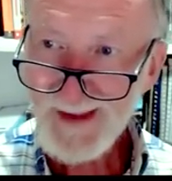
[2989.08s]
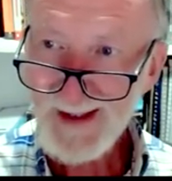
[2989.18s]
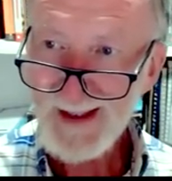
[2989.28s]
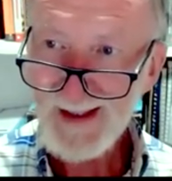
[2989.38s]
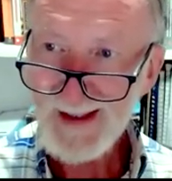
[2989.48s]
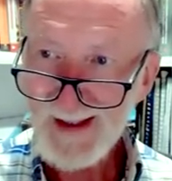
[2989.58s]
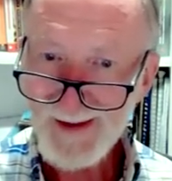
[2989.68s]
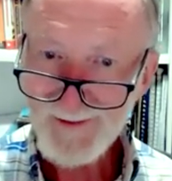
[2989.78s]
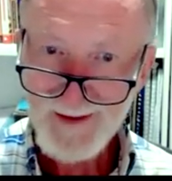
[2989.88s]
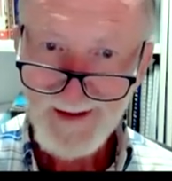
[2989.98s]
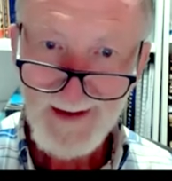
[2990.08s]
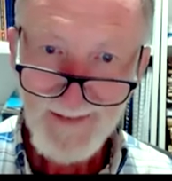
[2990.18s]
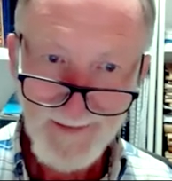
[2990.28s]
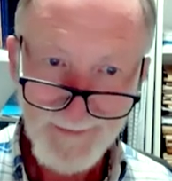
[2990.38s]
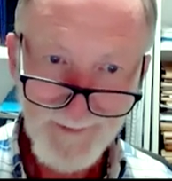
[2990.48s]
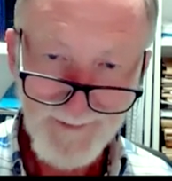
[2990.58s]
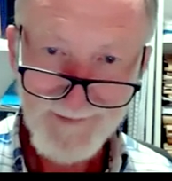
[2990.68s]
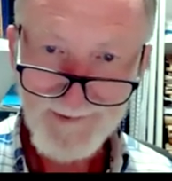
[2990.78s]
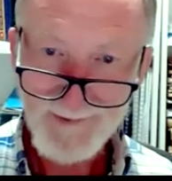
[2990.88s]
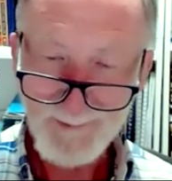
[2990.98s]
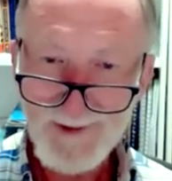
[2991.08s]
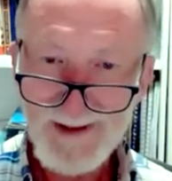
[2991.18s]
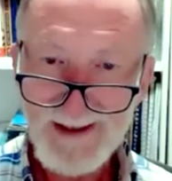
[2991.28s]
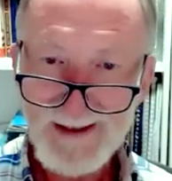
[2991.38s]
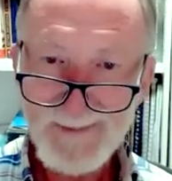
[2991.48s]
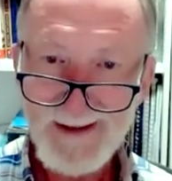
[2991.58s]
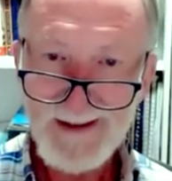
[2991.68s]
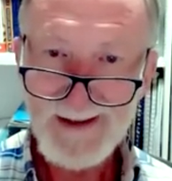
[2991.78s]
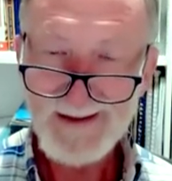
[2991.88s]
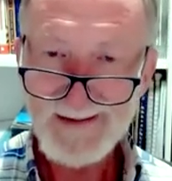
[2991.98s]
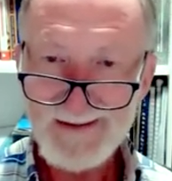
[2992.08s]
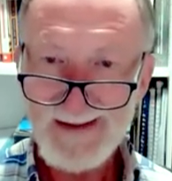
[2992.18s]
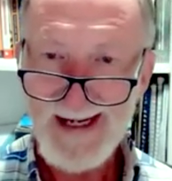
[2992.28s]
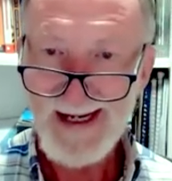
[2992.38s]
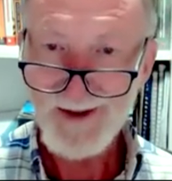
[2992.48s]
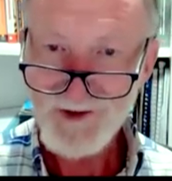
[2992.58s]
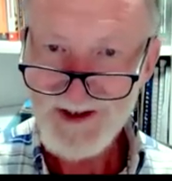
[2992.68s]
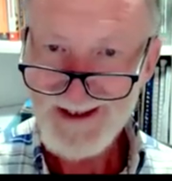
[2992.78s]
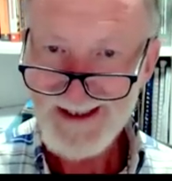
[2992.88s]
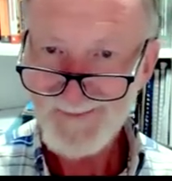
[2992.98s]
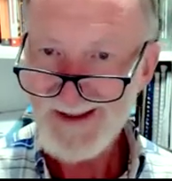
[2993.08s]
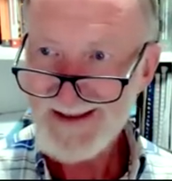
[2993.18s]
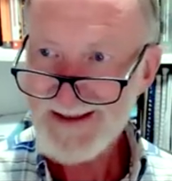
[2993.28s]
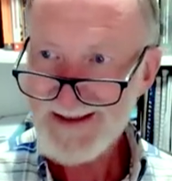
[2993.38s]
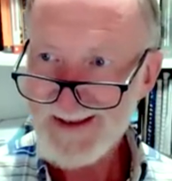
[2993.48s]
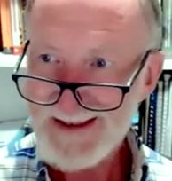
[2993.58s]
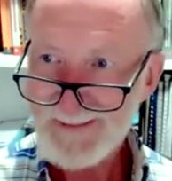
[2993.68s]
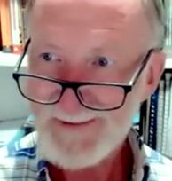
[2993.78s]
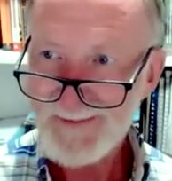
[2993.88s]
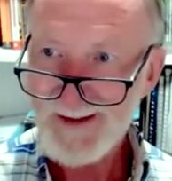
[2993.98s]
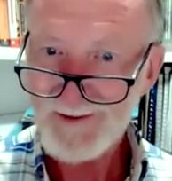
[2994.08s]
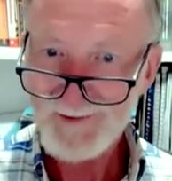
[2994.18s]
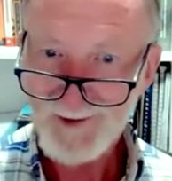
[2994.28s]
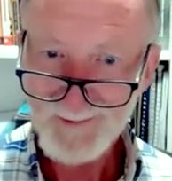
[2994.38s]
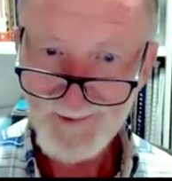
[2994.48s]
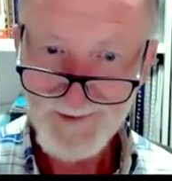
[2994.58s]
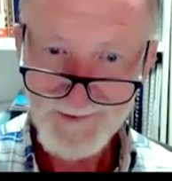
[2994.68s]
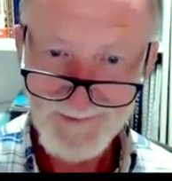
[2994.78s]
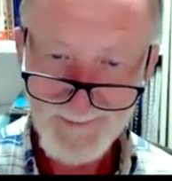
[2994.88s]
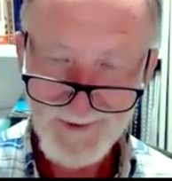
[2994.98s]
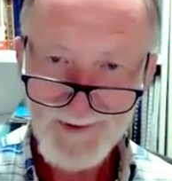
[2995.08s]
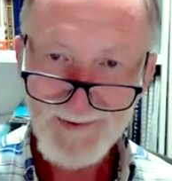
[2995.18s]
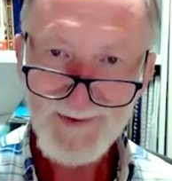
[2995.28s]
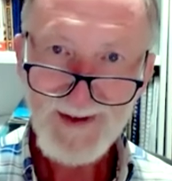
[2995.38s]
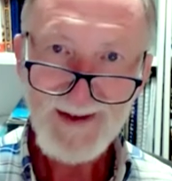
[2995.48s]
And I thought, this is a really bad allergy, come eczema type of thing. It's got worse and worse.